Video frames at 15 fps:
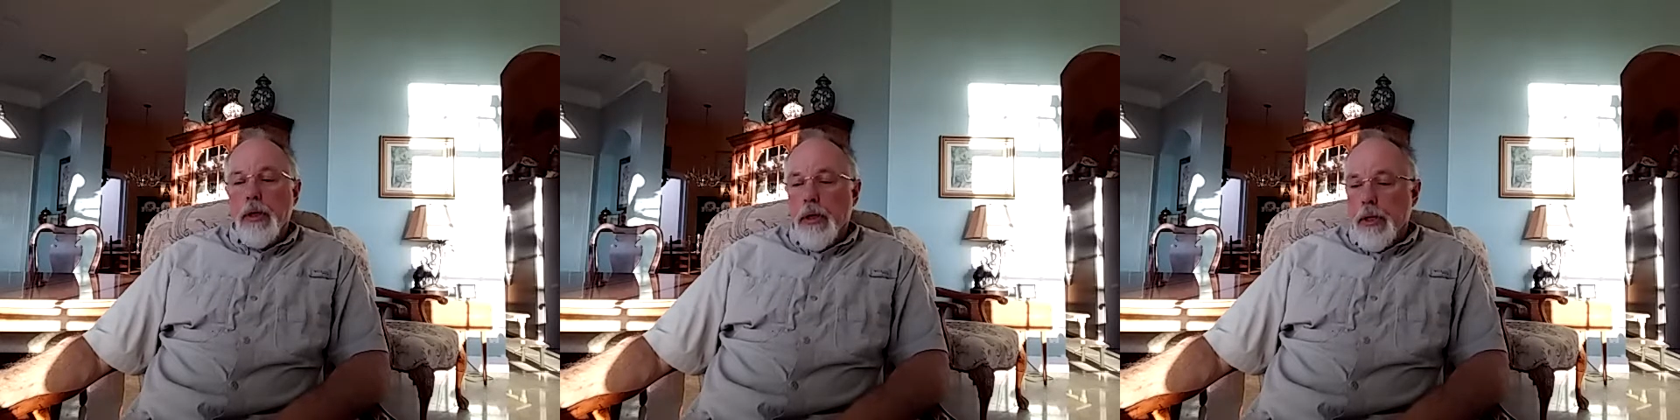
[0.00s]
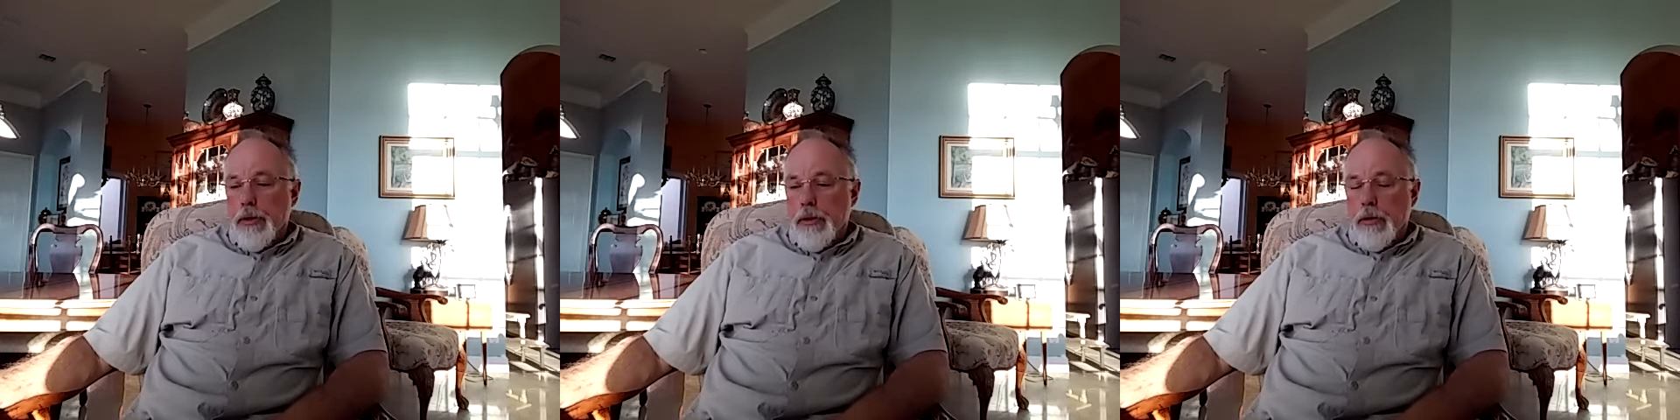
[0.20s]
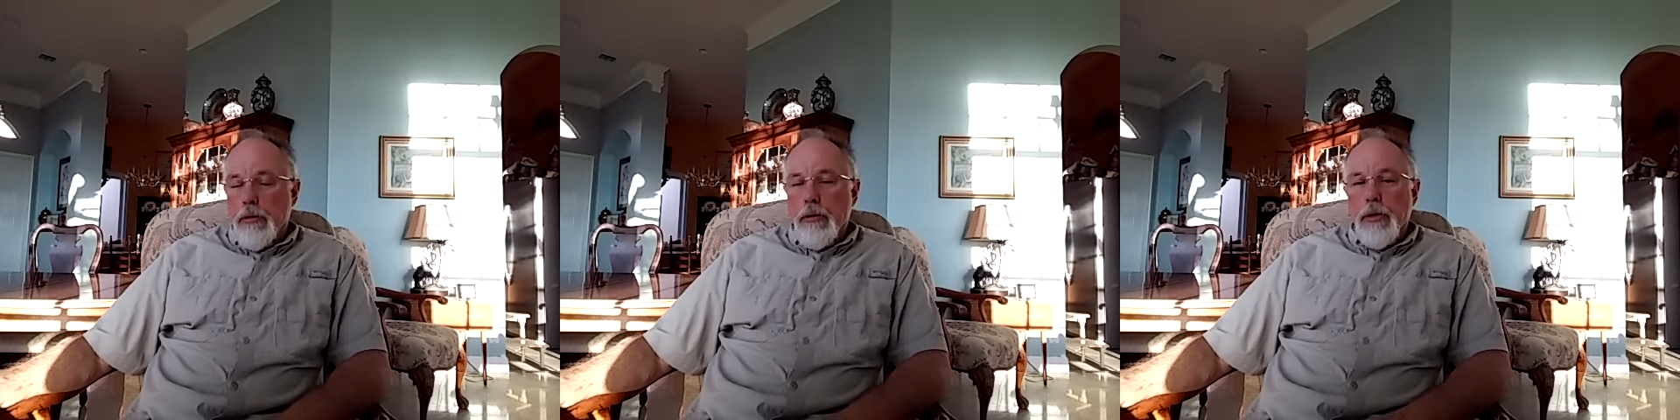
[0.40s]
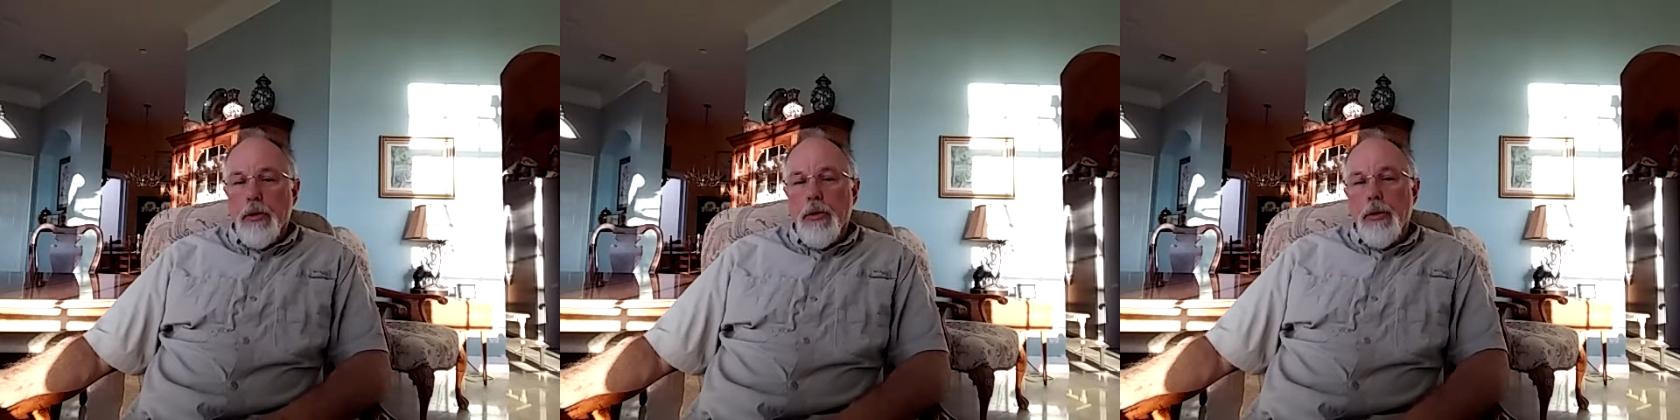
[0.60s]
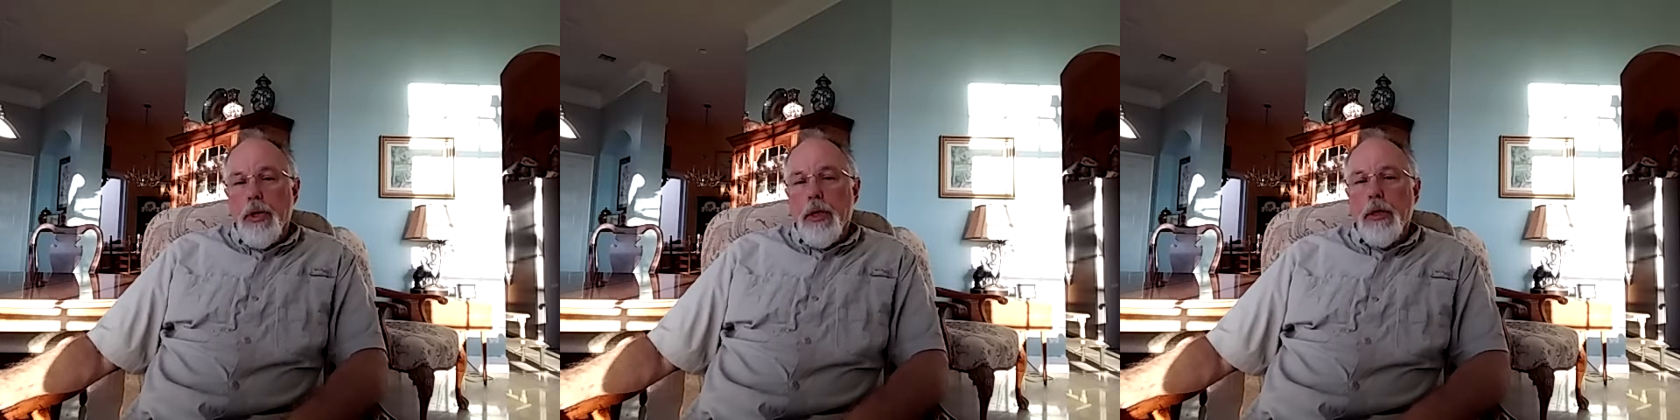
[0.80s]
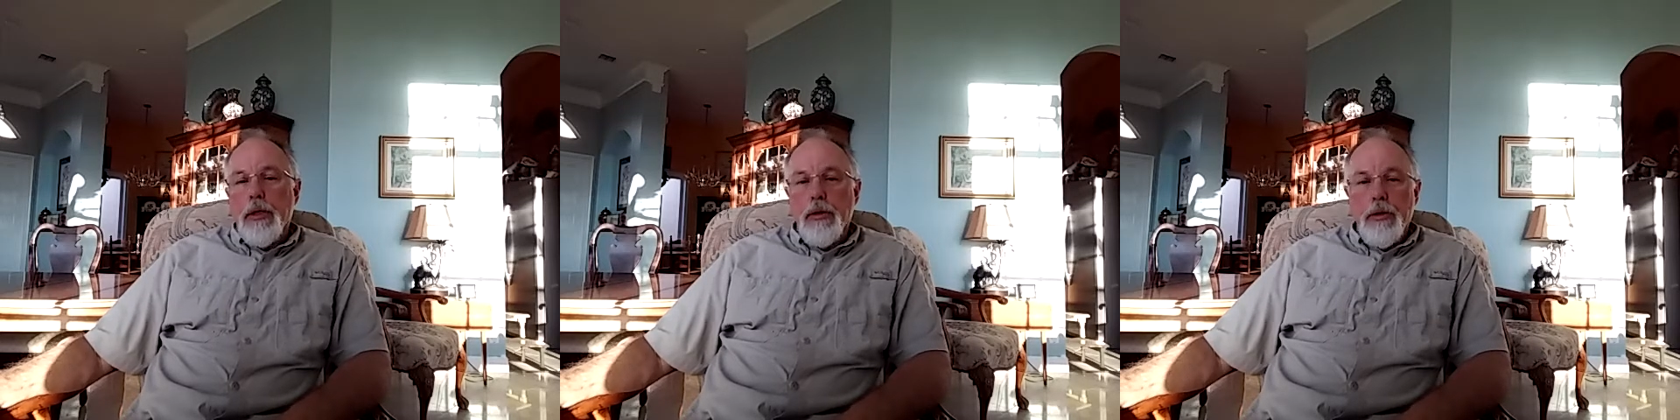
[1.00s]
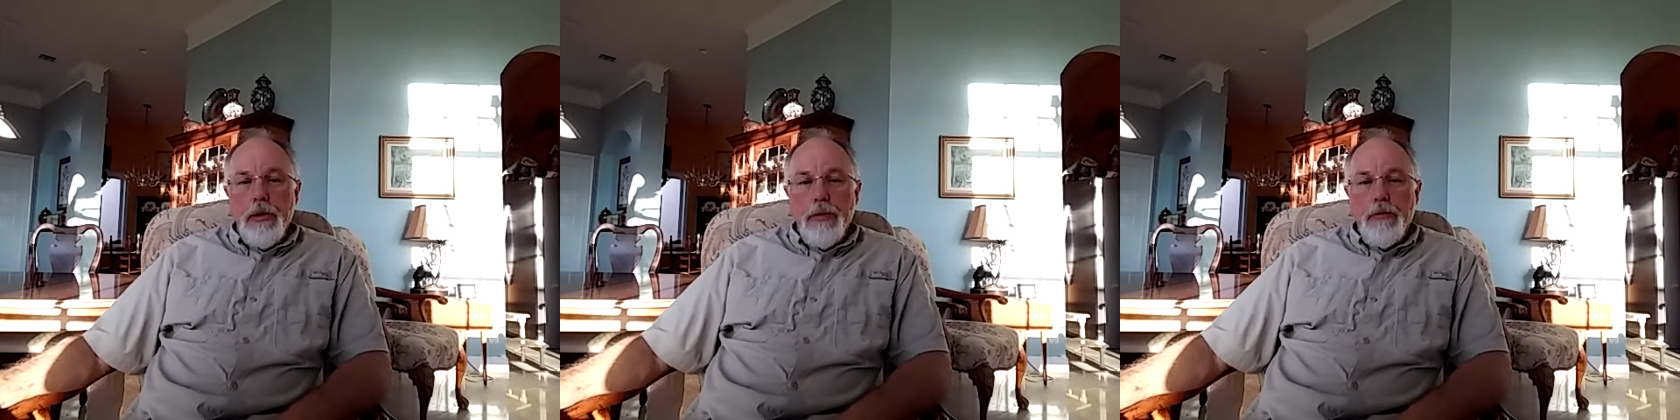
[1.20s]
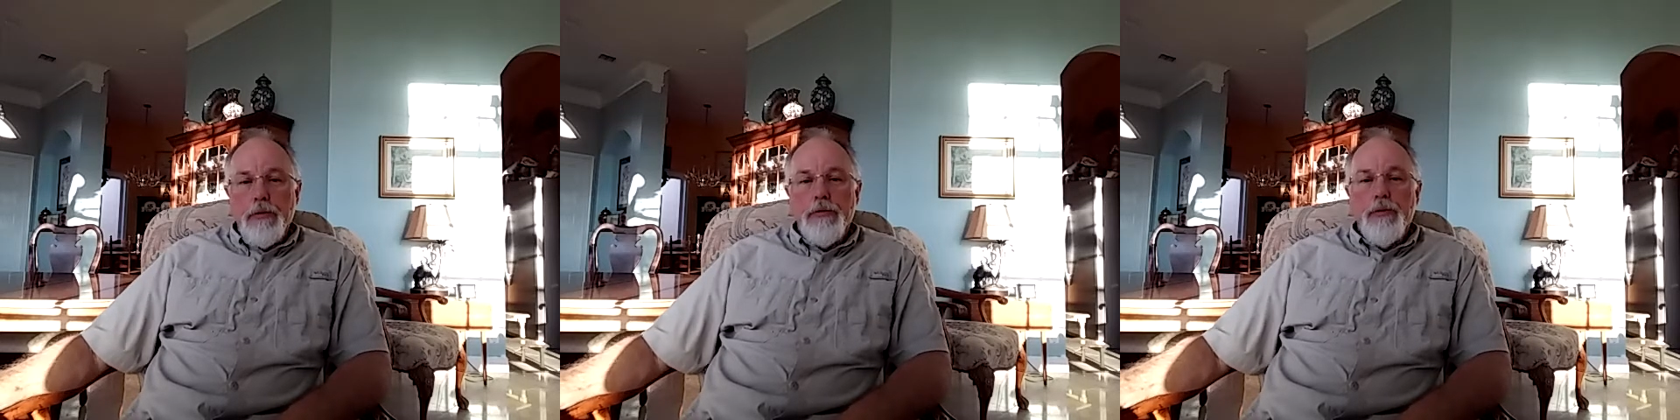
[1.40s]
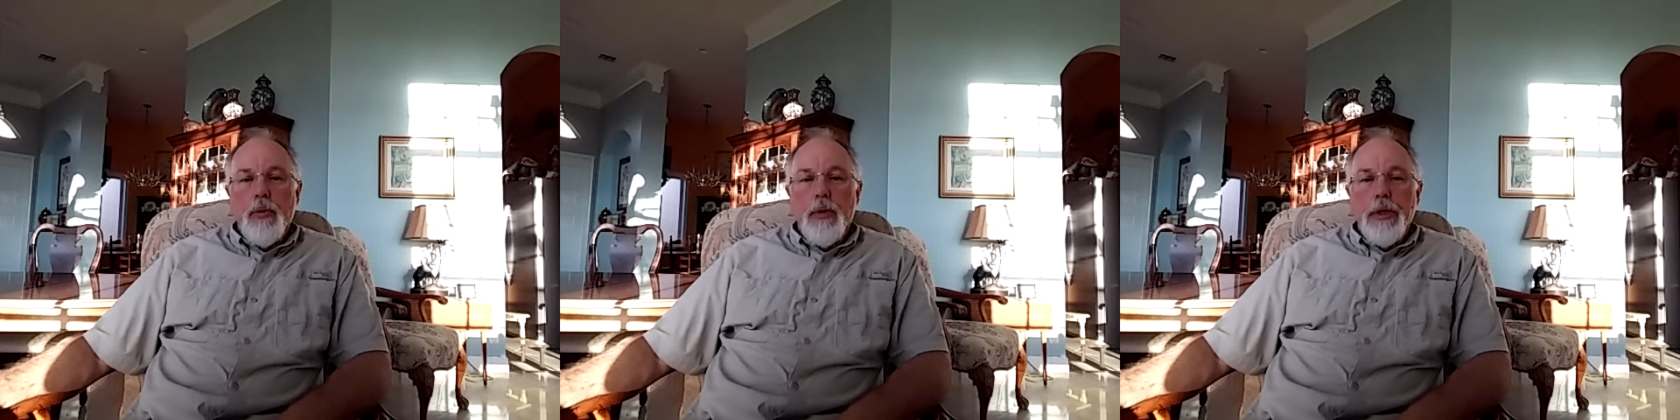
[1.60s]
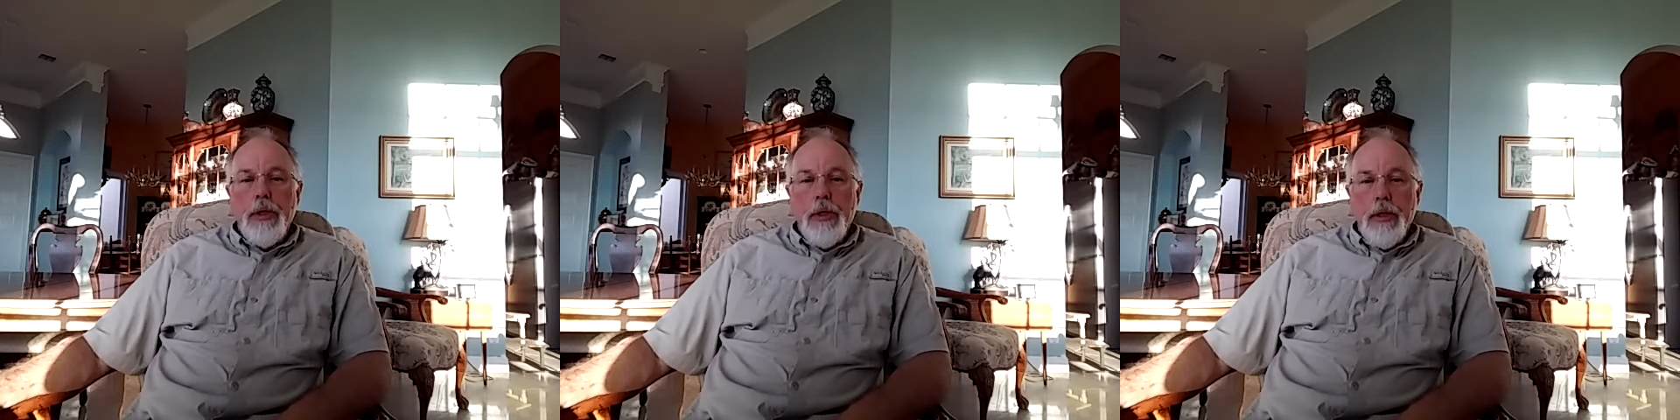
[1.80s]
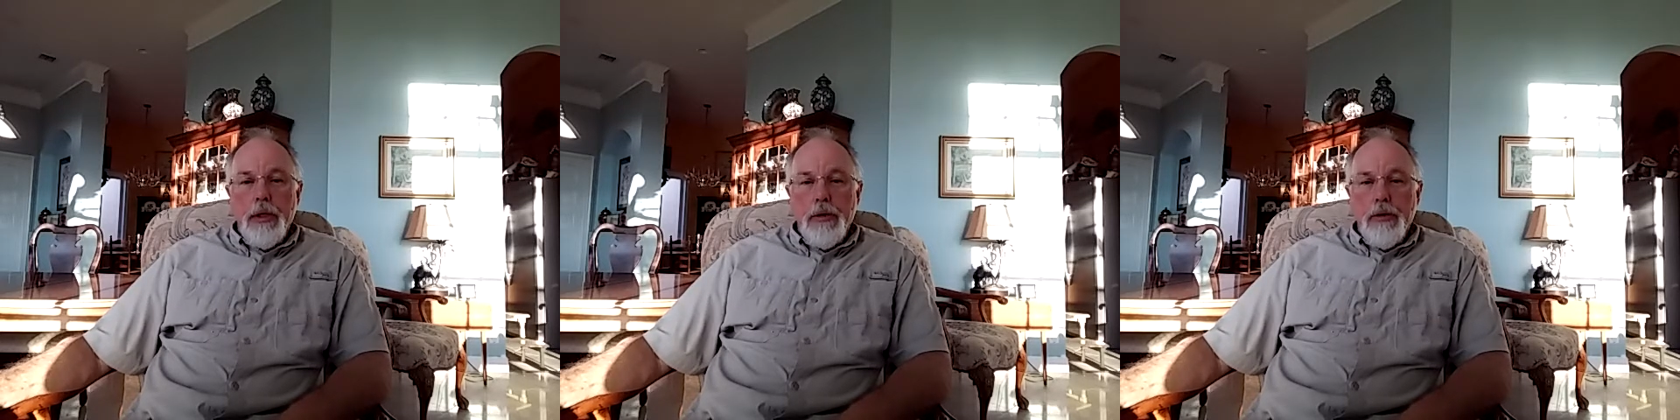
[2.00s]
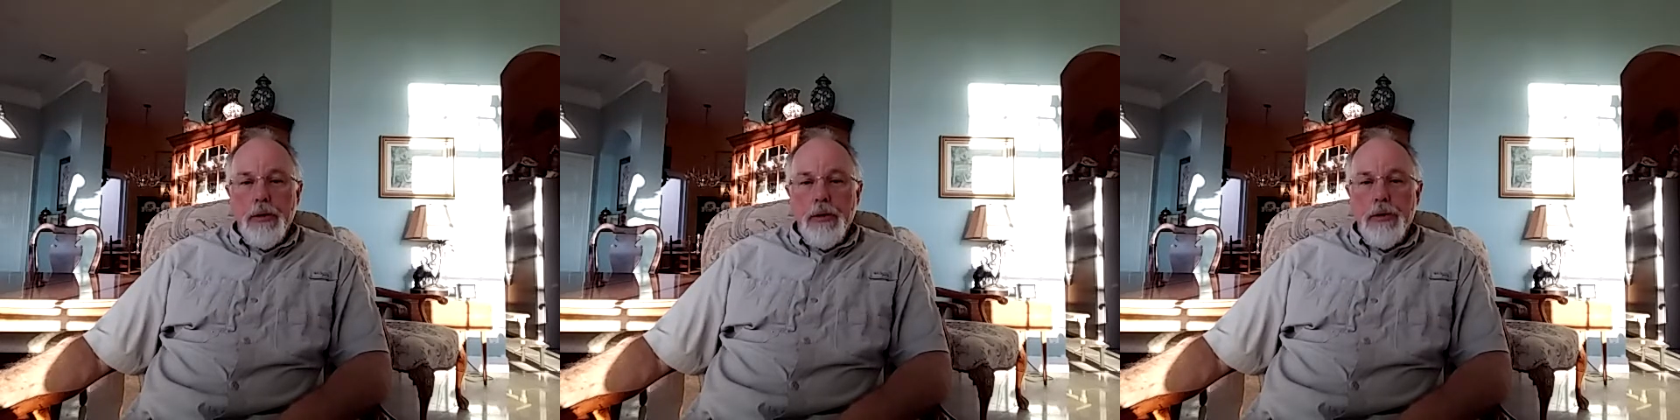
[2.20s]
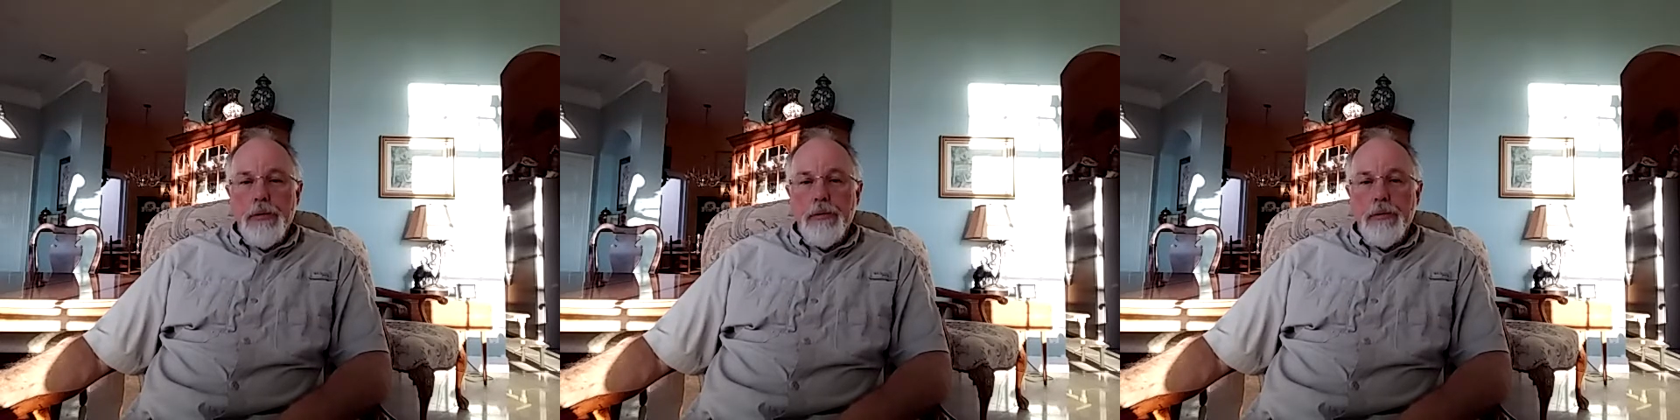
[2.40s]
as a critical care nurse for 40 years.